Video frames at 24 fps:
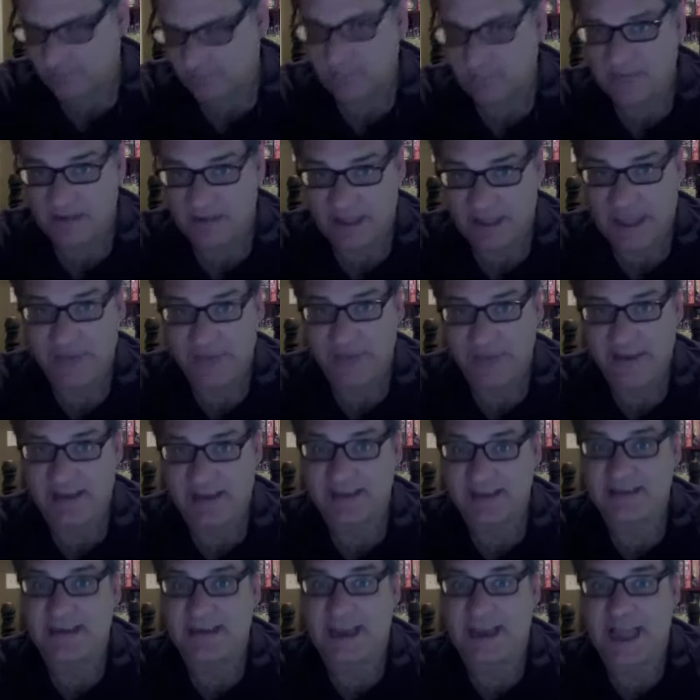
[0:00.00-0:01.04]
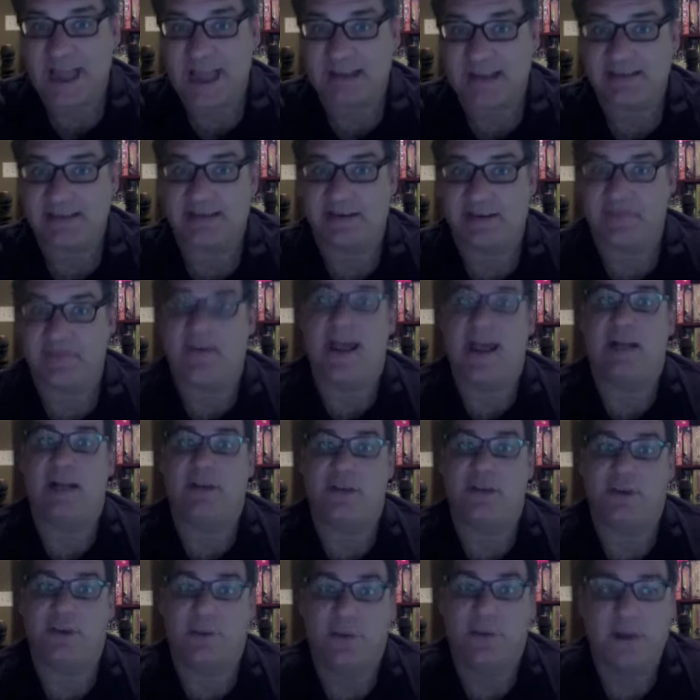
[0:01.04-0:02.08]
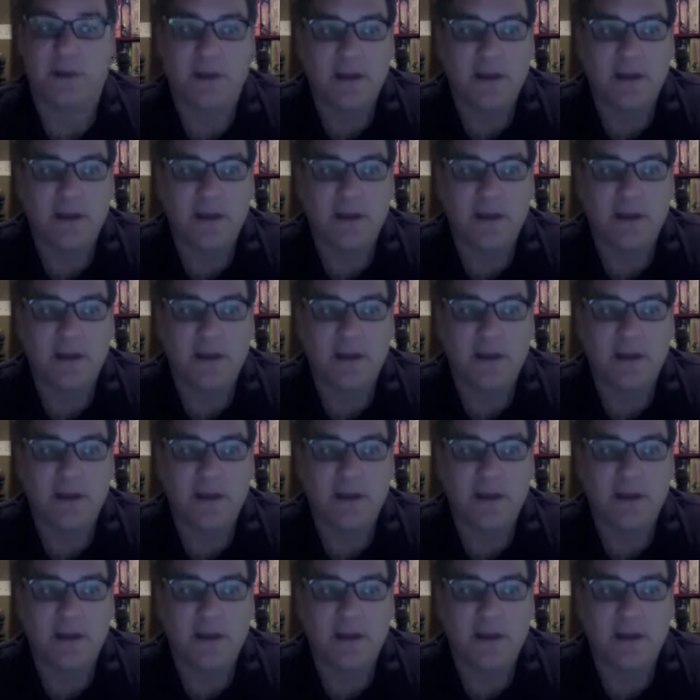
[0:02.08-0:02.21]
I think it's an excellent value.